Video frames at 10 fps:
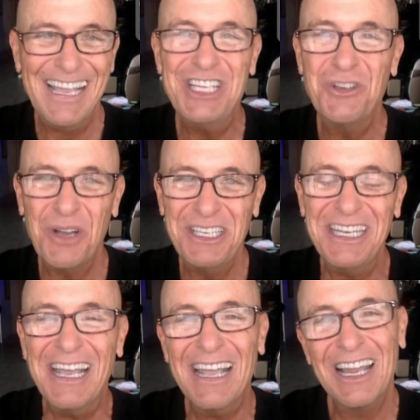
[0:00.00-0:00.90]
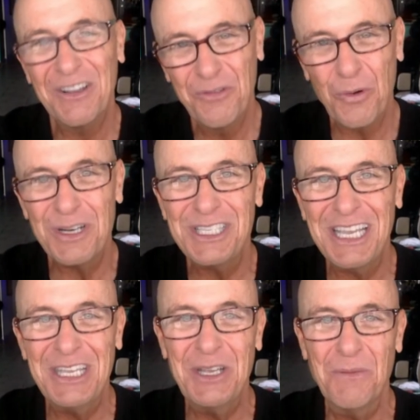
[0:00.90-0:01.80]
Enjoy today. I look forward to
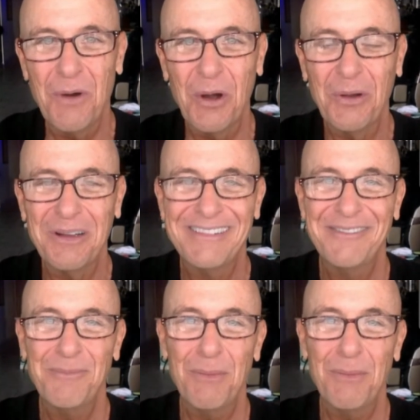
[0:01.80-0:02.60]
seeing you tomorrow. Bye